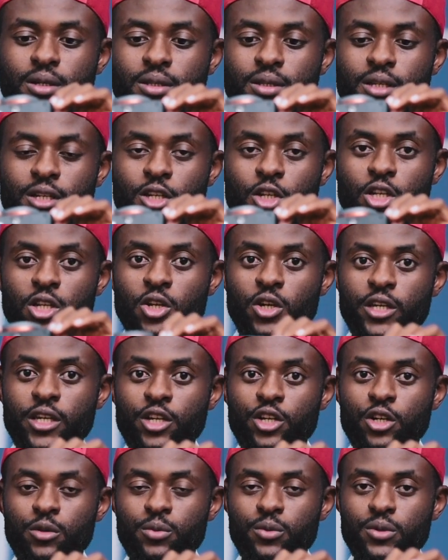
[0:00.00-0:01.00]
the lucky
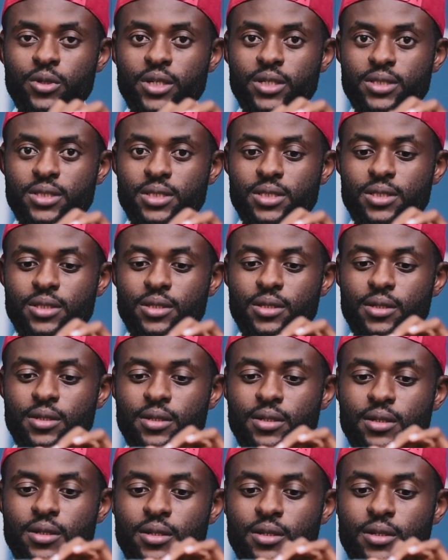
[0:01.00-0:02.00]
couple that
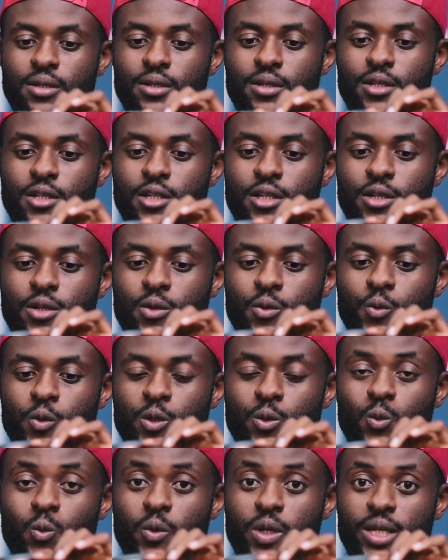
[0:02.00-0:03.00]

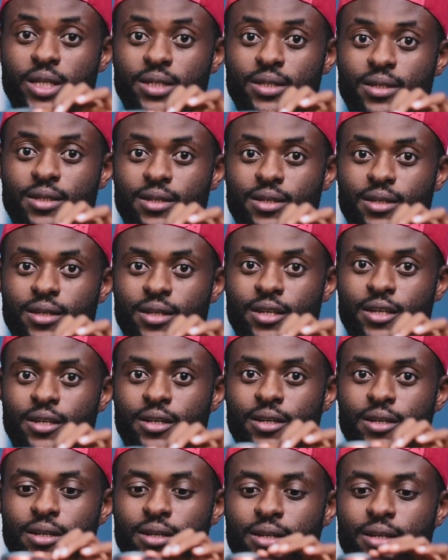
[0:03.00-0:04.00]
will win.
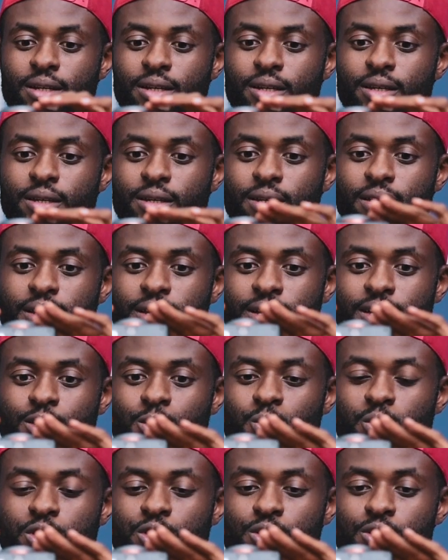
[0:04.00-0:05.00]
Yeah, I can't
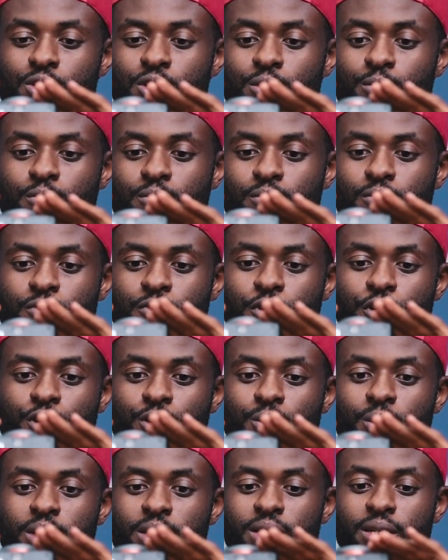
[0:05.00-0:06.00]
wait to come for your
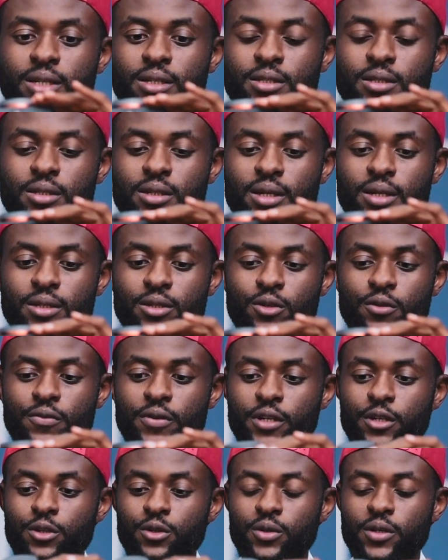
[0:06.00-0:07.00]
wedding and
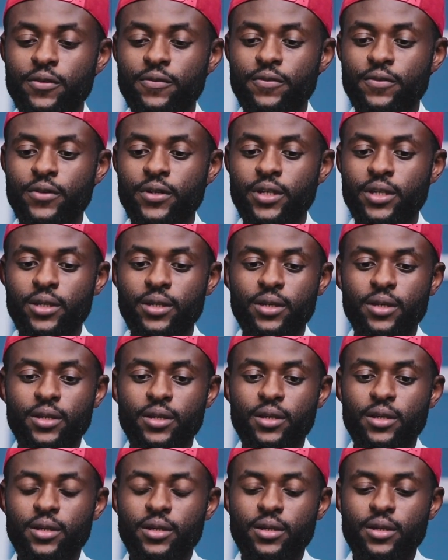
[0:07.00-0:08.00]
offer you a free
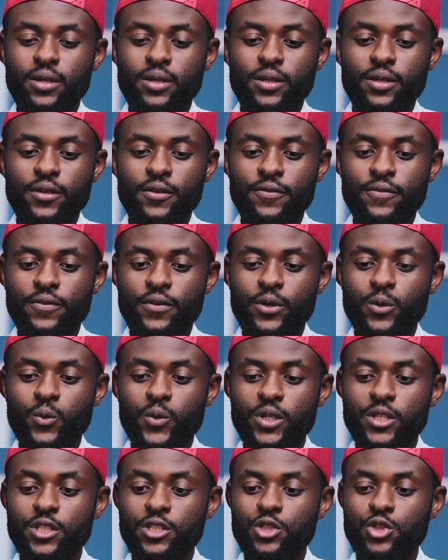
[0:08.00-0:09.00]

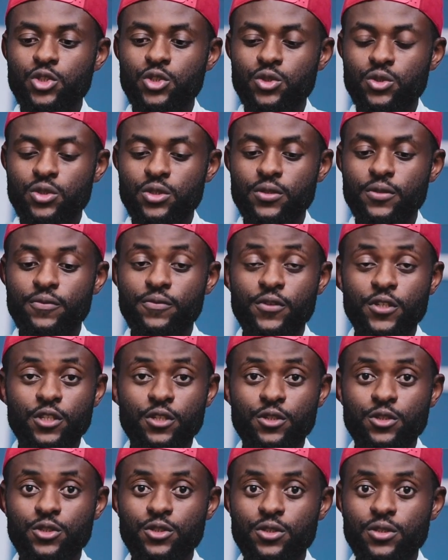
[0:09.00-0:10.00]
wedding shoot,
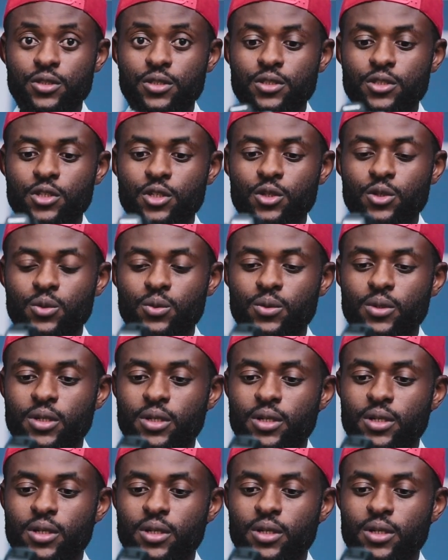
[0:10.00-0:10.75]
video shoot. So